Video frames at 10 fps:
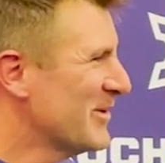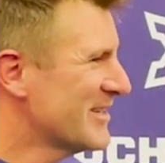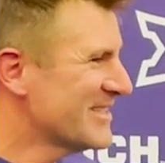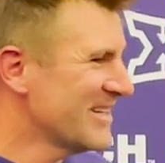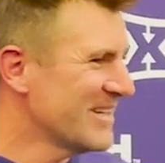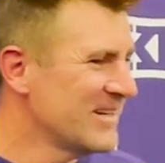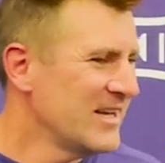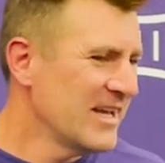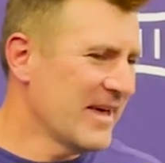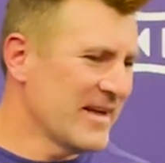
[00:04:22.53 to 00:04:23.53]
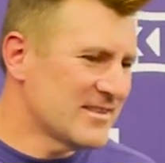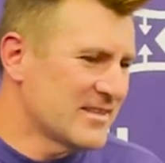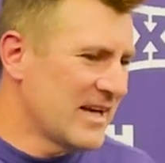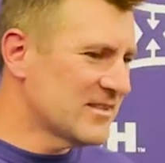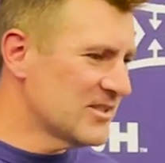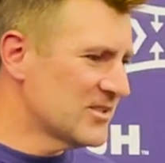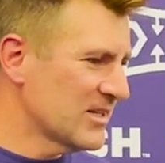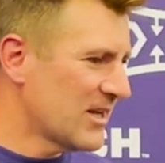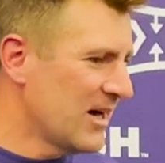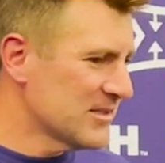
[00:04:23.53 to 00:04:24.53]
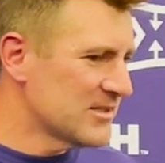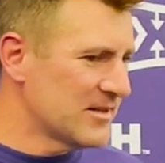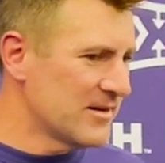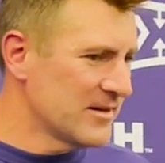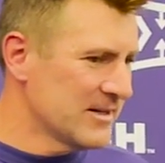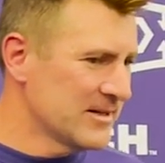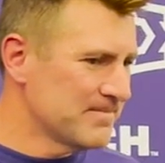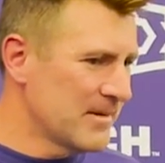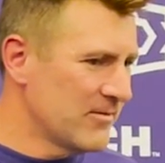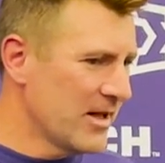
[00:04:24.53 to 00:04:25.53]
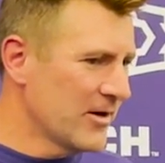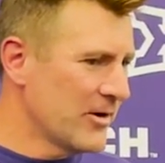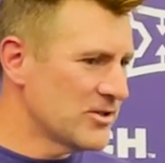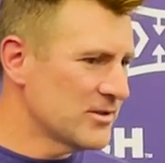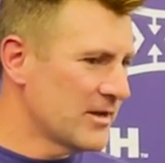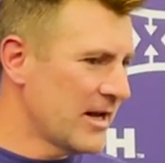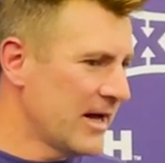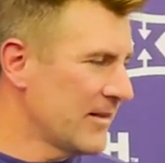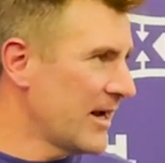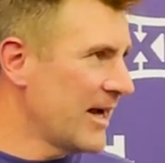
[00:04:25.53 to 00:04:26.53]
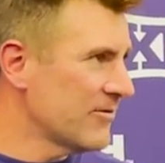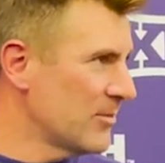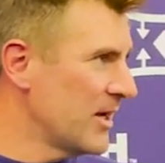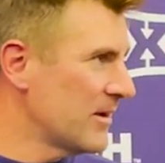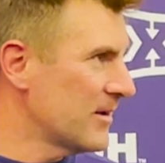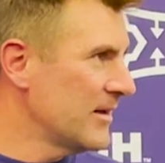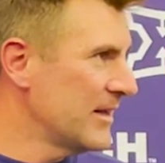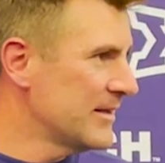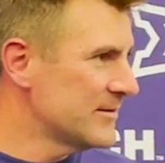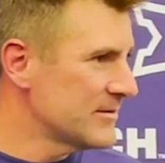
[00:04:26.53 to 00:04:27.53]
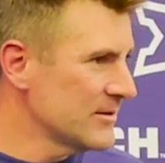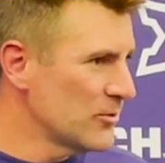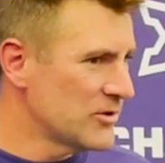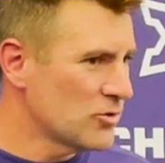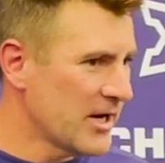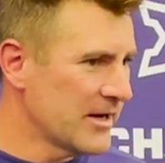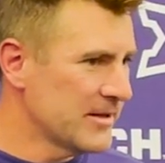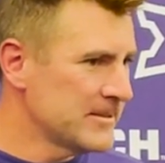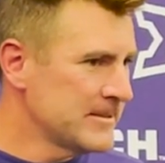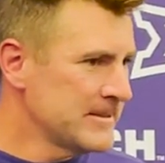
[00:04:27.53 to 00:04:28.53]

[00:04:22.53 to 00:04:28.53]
but uh, yeah, that's that's just a constant uh, evaluation that I that I have to make, and we try to.